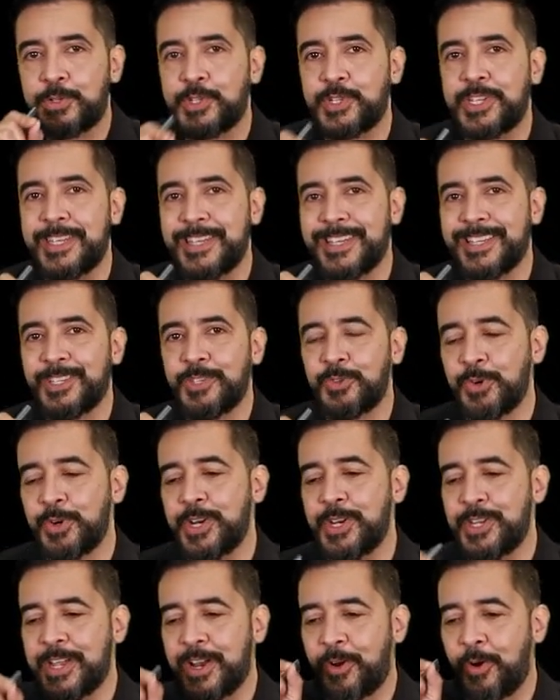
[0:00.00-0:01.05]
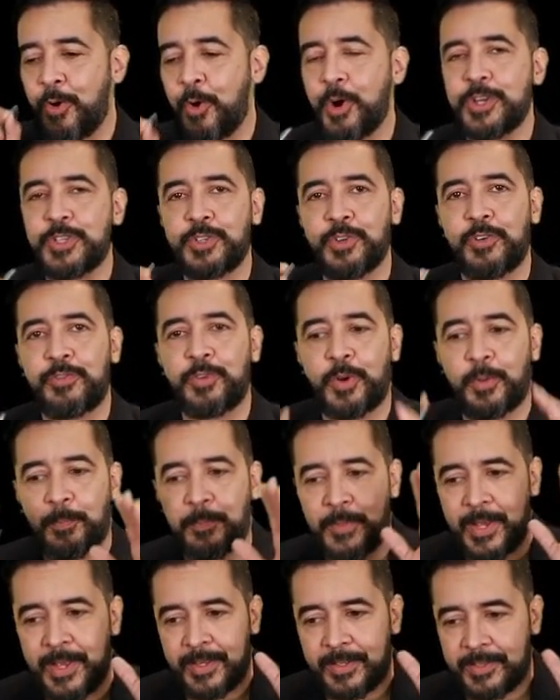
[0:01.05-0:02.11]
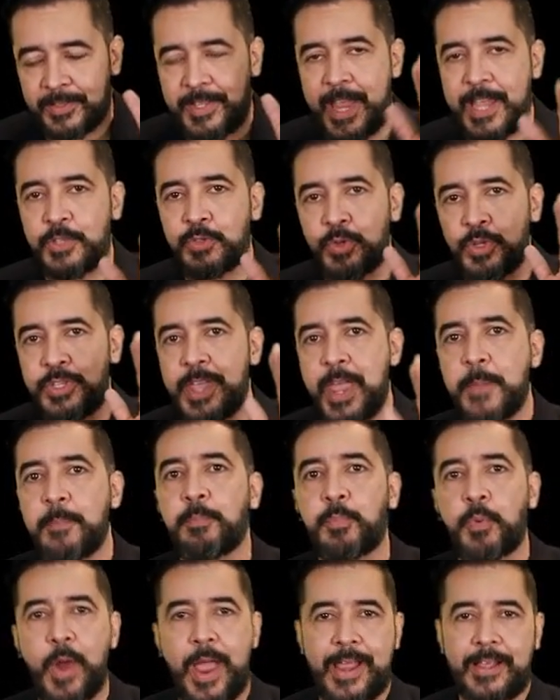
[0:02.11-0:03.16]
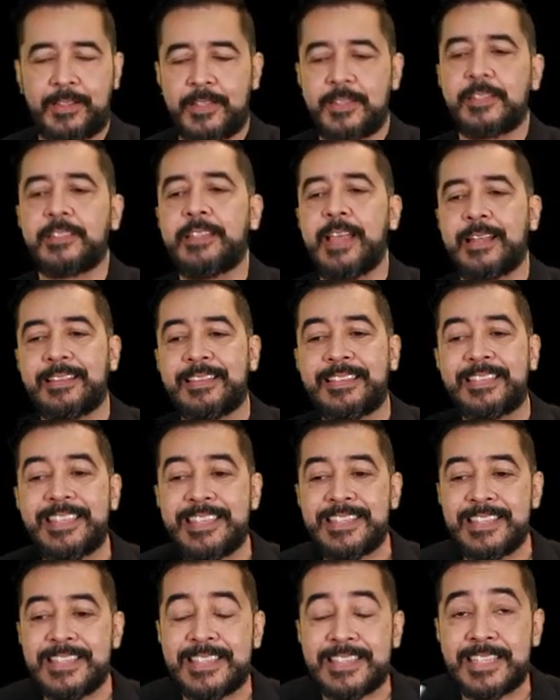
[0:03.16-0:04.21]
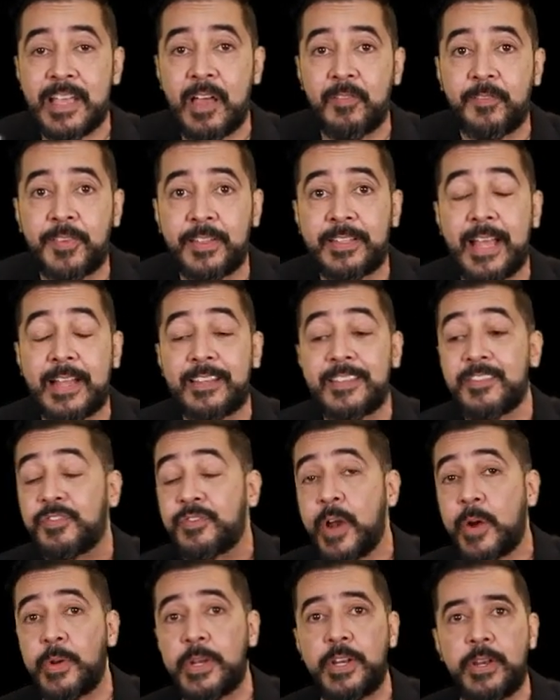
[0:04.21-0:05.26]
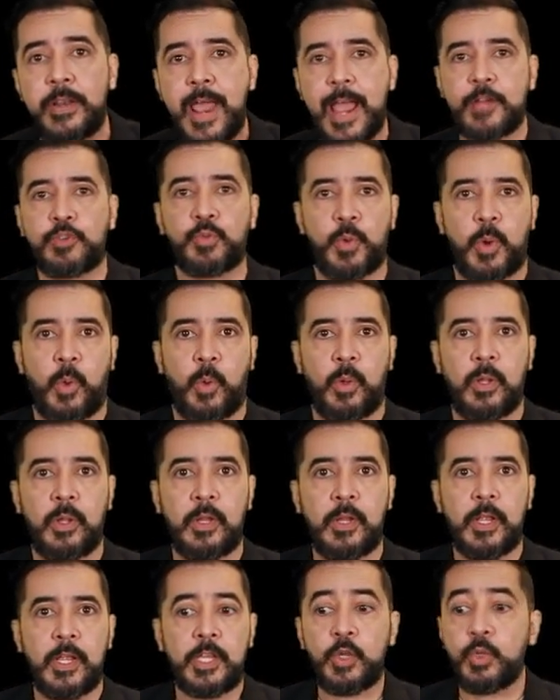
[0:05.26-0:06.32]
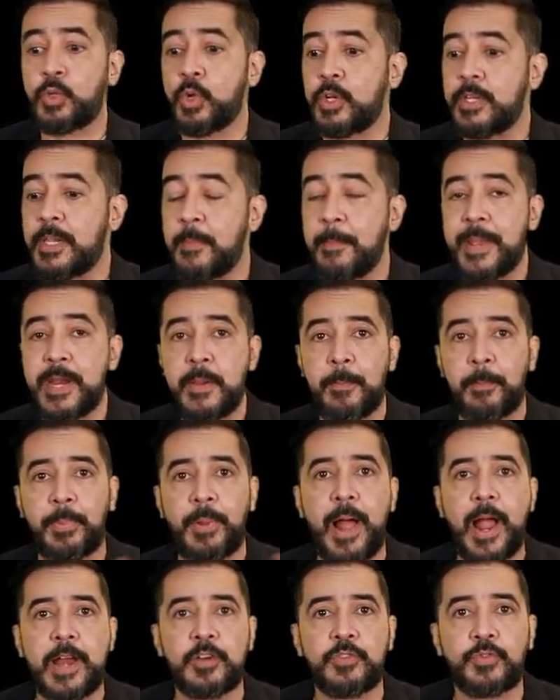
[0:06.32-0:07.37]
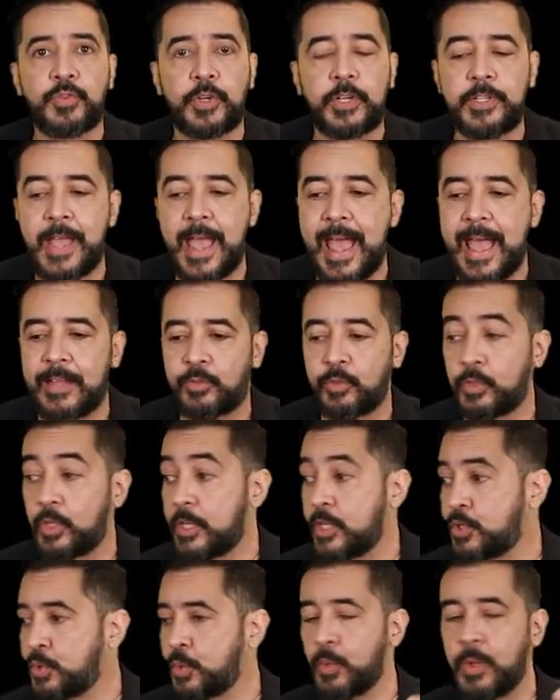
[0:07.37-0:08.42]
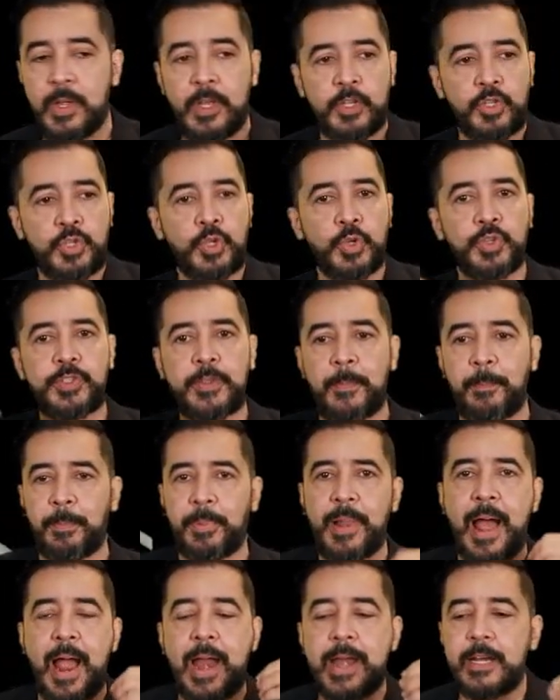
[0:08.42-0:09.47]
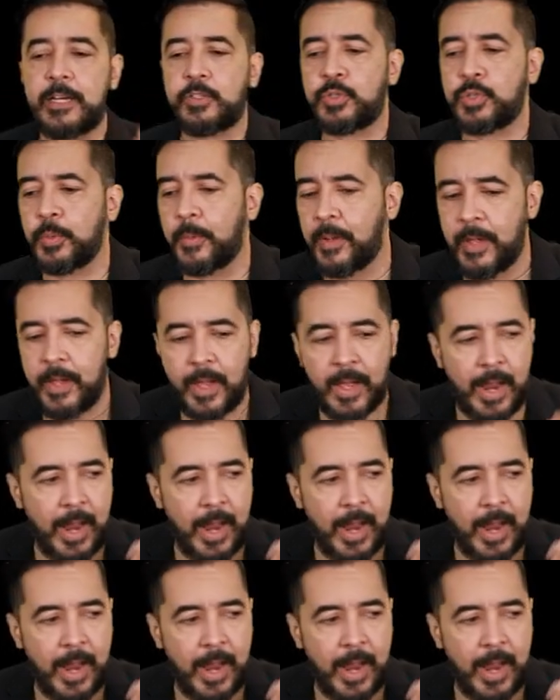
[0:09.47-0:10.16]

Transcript: see during the course of your day-to-day practice that this is something that is very natural. You don't need many pliers for that. You don't need to choose the plier to